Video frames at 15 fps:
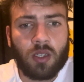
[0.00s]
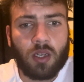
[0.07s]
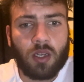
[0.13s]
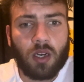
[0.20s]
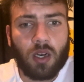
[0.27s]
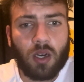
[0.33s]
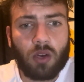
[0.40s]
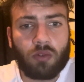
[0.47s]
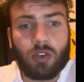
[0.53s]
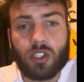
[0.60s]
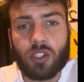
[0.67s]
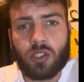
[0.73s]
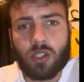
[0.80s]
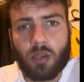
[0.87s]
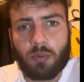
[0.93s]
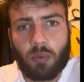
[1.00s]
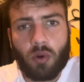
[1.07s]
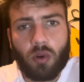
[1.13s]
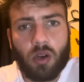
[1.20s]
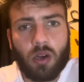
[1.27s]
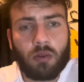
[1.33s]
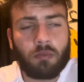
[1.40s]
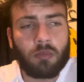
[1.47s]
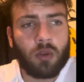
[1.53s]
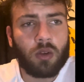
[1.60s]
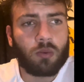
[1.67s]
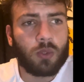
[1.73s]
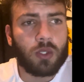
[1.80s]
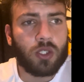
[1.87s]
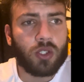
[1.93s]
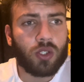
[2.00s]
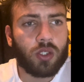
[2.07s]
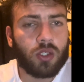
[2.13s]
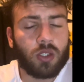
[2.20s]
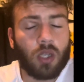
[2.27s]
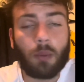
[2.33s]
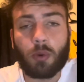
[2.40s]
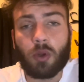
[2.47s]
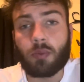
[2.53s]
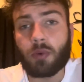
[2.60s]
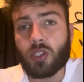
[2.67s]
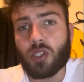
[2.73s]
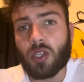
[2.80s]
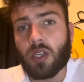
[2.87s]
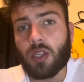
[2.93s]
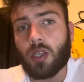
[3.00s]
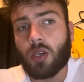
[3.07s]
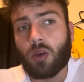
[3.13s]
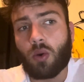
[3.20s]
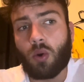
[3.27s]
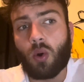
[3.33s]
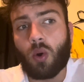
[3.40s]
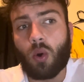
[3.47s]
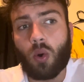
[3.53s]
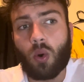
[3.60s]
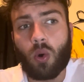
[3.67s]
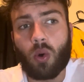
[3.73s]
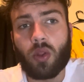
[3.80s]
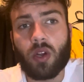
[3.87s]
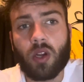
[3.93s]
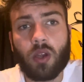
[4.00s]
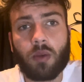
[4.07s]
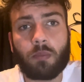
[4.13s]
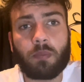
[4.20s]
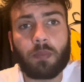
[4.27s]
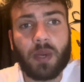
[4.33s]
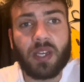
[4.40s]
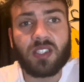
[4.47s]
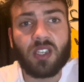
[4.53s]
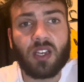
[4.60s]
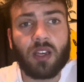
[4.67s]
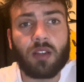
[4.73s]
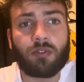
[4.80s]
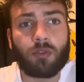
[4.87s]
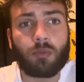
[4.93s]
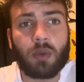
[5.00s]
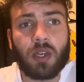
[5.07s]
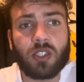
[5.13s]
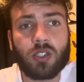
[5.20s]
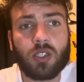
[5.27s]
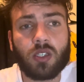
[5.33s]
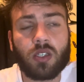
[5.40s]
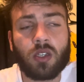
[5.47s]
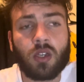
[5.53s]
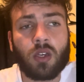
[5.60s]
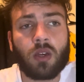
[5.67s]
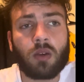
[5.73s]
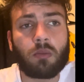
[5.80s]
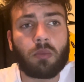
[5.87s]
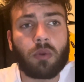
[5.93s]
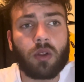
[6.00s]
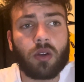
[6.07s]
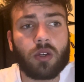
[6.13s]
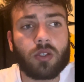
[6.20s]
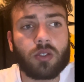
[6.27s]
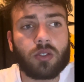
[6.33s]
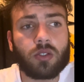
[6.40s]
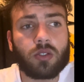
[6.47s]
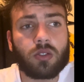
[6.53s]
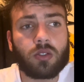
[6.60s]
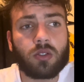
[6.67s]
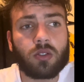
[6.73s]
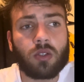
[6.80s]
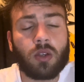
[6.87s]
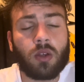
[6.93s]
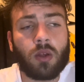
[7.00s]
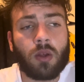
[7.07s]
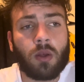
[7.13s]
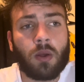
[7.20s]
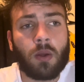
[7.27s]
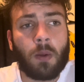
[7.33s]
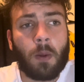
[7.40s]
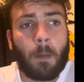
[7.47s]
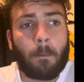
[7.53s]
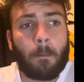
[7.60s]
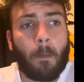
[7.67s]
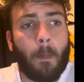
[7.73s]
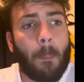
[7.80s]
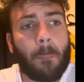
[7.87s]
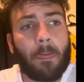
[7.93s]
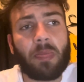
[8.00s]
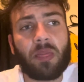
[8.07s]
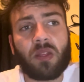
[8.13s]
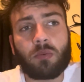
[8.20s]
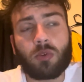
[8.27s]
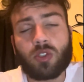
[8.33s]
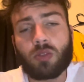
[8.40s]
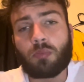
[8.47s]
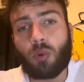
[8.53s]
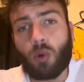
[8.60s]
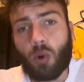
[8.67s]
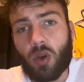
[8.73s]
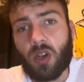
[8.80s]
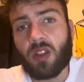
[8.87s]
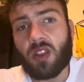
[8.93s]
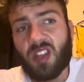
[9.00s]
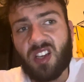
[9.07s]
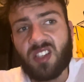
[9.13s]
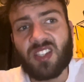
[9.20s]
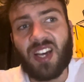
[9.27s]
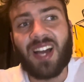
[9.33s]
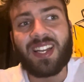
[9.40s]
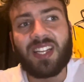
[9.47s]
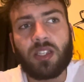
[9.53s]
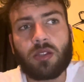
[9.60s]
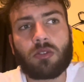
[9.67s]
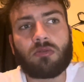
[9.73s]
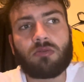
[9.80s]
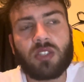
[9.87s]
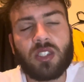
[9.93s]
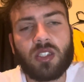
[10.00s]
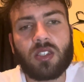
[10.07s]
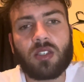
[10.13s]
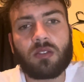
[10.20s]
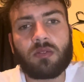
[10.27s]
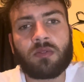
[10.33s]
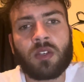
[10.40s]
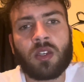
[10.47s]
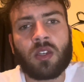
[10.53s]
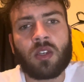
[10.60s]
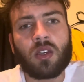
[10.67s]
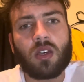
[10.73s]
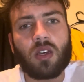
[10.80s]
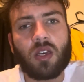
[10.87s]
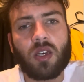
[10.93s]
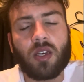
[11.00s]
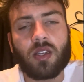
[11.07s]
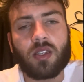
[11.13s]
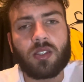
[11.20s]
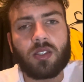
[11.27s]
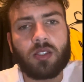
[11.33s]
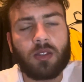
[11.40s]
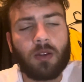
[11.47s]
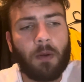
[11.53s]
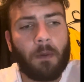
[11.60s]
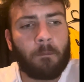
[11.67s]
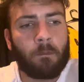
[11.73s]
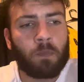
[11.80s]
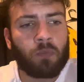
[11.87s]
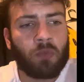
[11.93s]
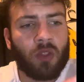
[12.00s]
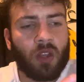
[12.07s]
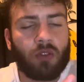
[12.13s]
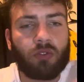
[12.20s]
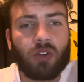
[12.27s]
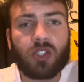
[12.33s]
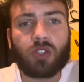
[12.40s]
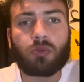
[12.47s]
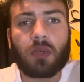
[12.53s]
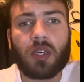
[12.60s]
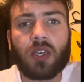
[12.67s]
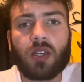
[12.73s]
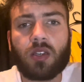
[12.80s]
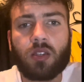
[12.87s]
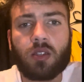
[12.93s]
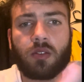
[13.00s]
register program, which I pretty much get all their basic information, plus the most important things that I need to receive is a resume,